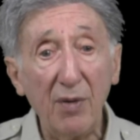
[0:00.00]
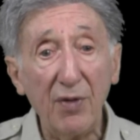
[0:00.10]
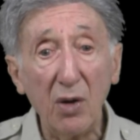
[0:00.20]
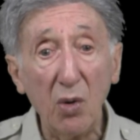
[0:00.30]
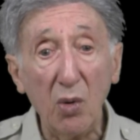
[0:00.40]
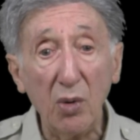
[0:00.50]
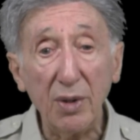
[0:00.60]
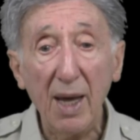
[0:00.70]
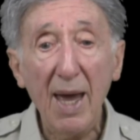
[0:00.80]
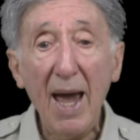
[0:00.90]
of the
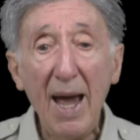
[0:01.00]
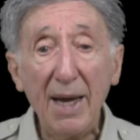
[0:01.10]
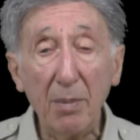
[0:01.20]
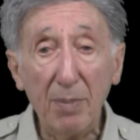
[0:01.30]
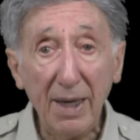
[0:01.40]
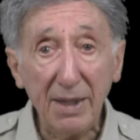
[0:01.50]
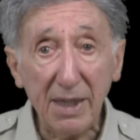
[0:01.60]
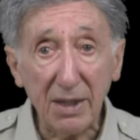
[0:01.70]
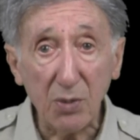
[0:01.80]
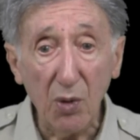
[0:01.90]
Lord and
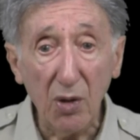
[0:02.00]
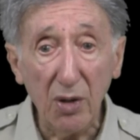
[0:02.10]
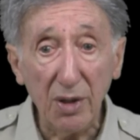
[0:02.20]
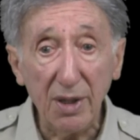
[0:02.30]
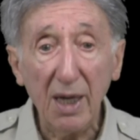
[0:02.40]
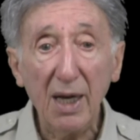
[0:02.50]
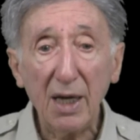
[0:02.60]
obeys his word,